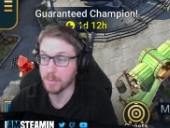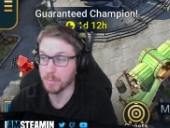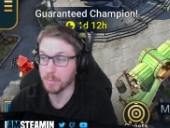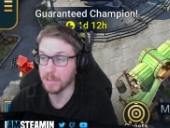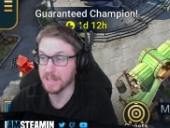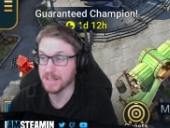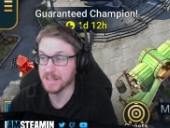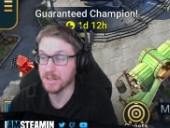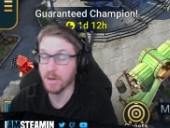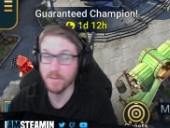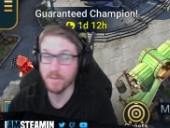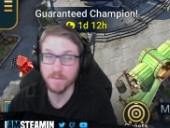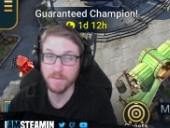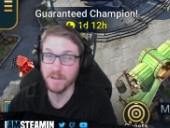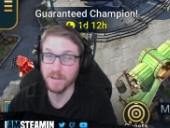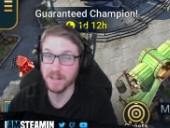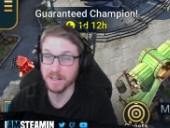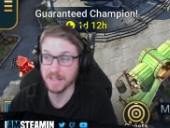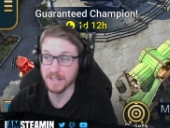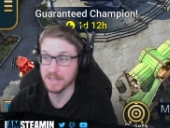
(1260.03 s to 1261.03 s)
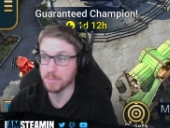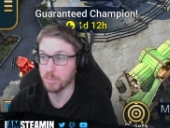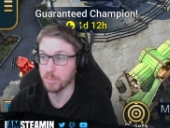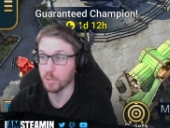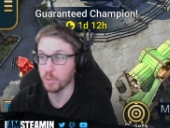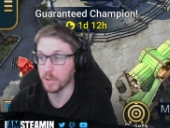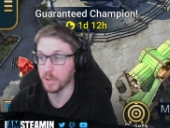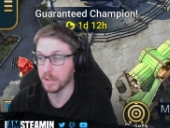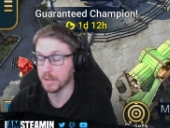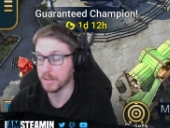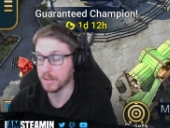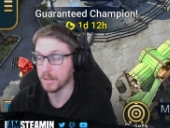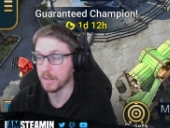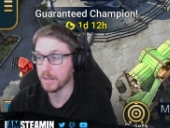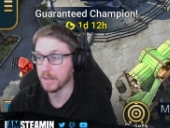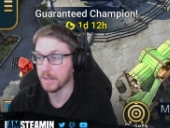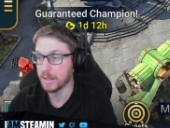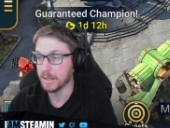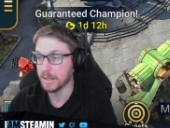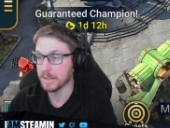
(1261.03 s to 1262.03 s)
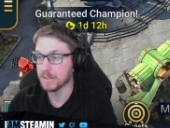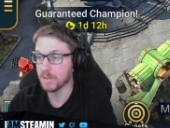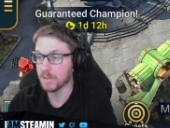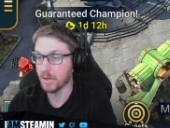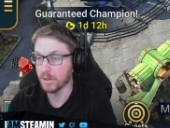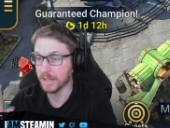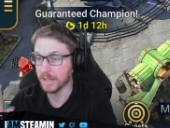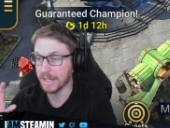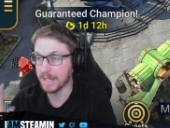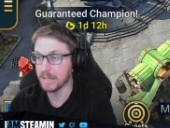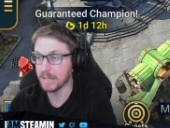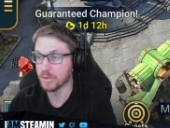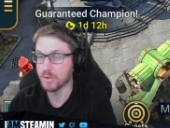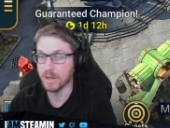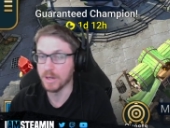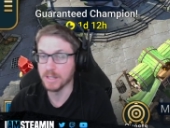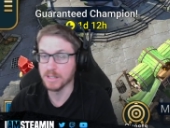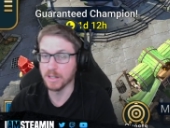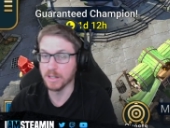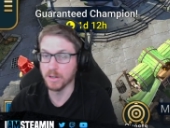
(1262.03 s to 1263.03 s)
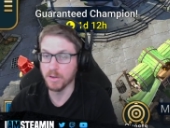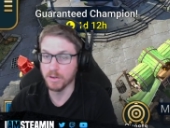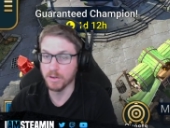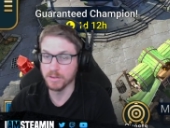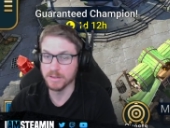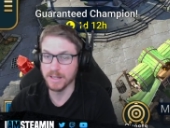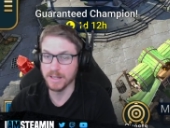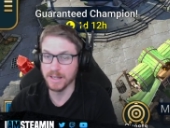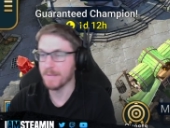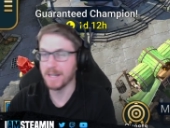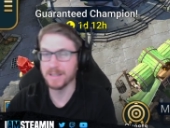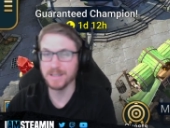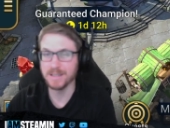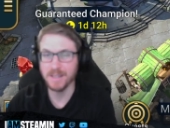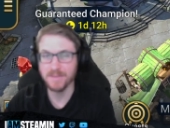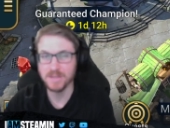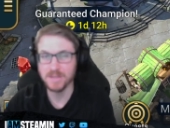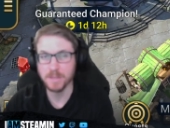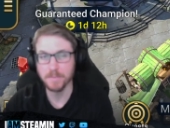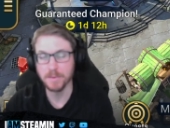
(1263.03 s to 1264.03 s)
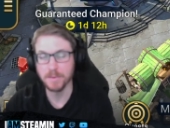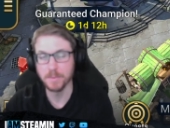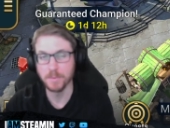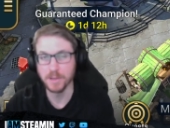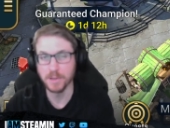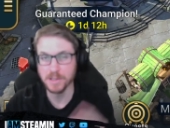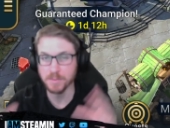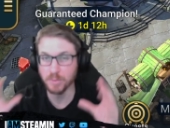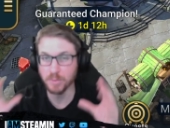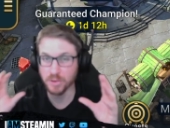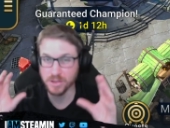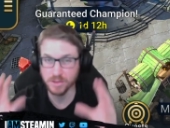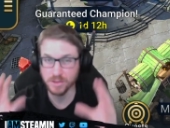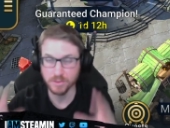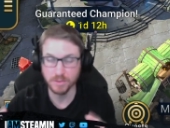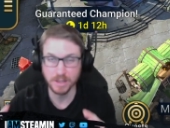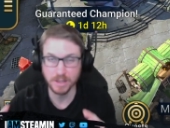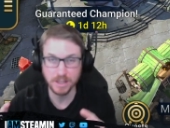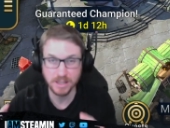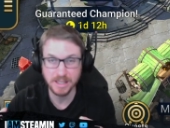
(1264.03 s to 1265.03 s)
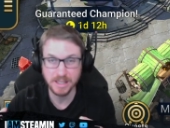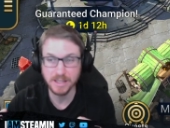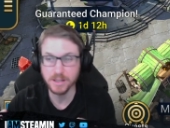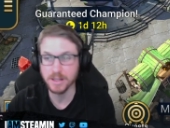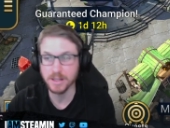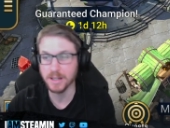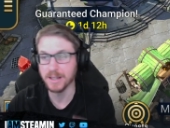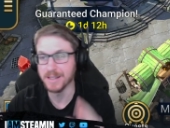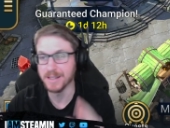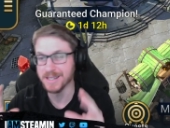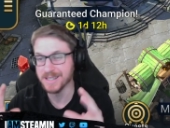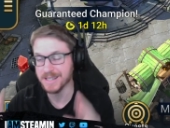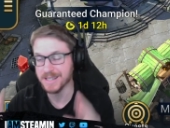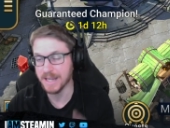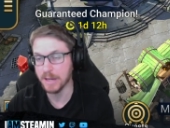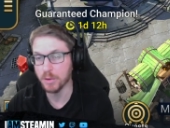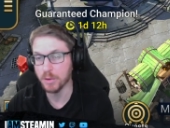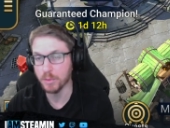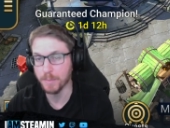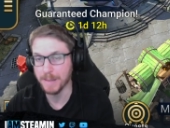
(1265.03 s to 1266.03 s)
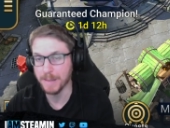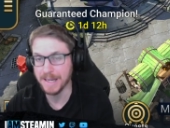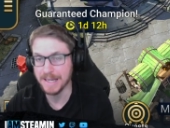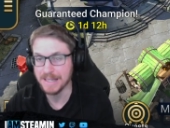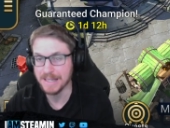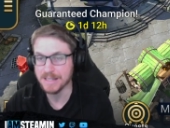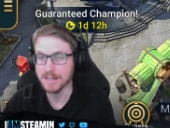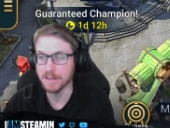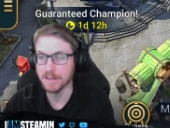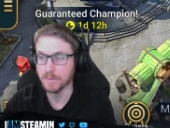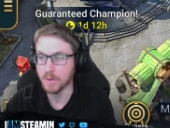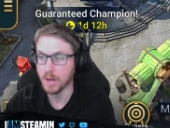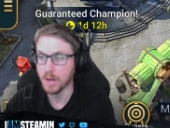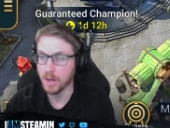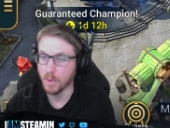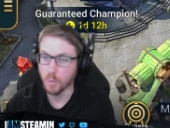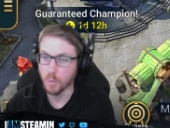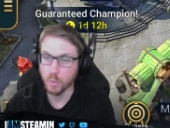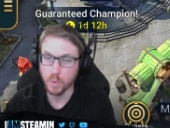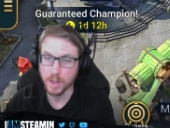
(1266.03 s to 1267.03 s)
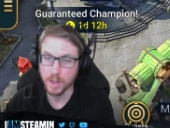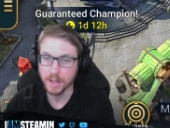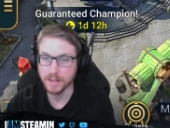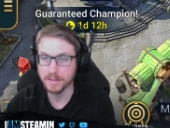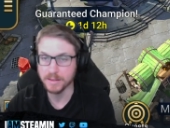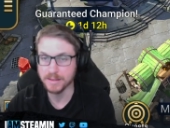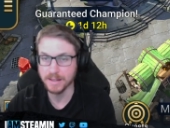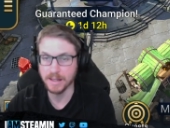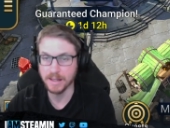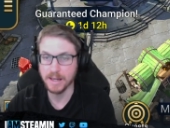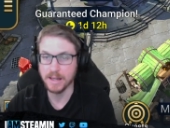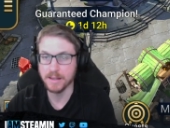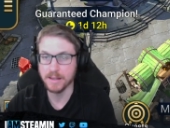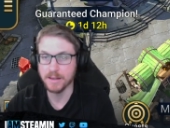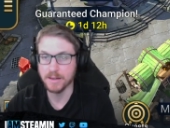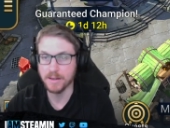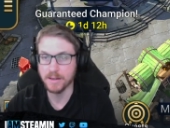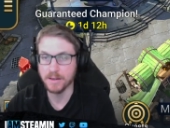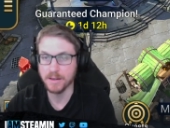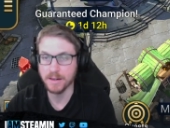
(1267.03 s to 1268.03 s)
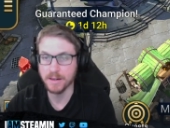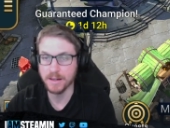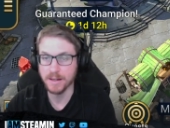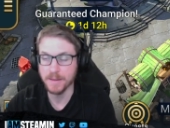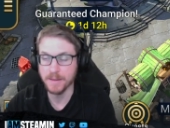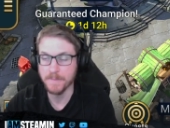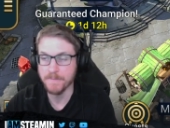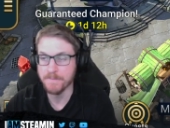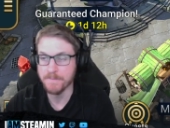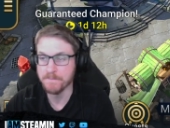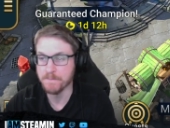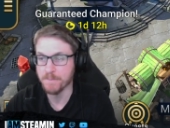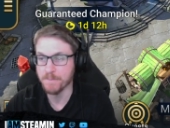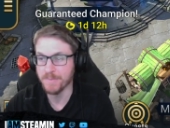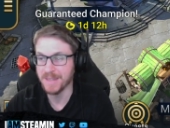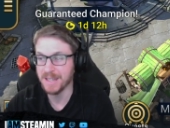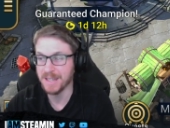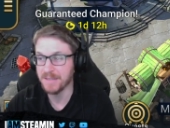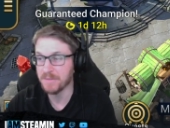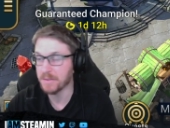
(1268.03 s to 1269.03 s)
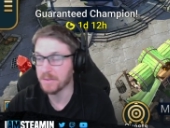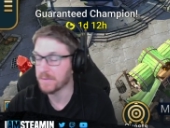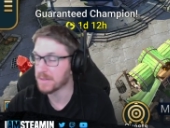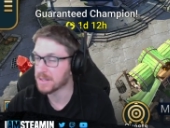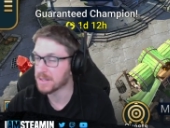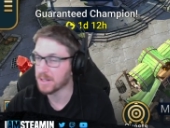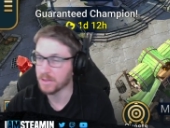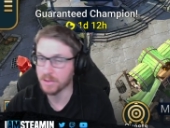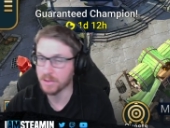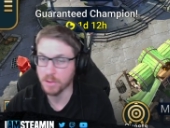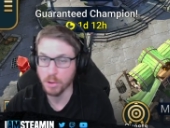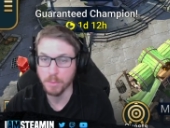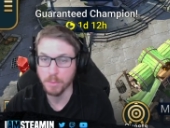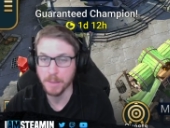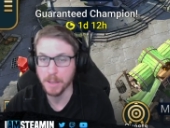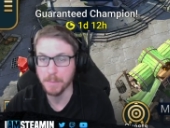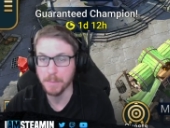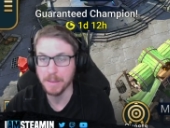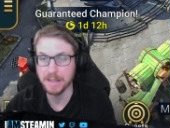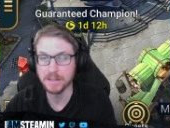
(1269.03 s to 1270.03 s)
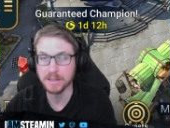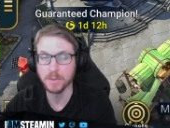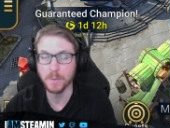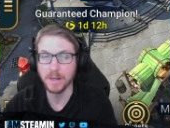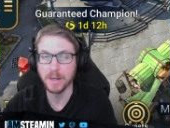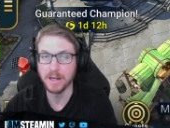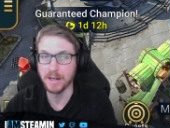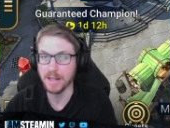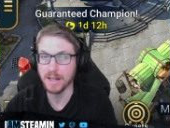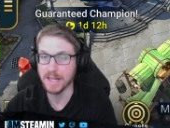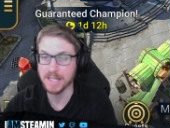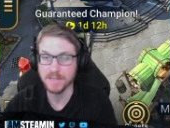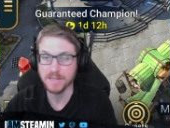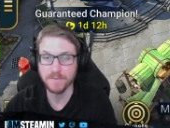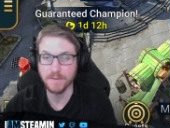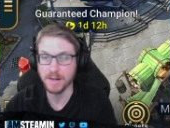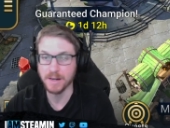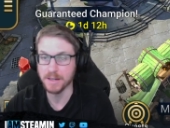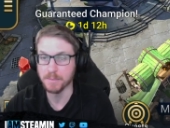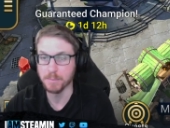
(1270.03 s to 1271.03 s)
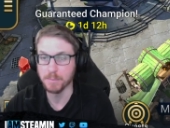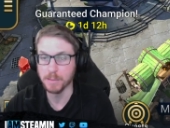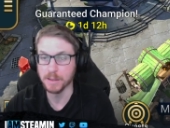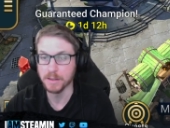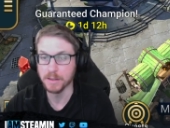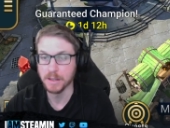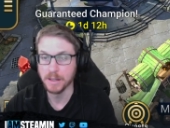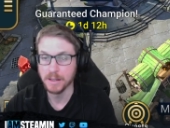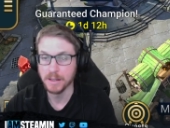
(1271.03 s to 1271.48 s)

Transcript: but it's not fun, it's boring, it's not like interesting content. I'd love something where it's more strategic and skill based and working together, um, even if it's a little bit of pay to win it, and that's fine, but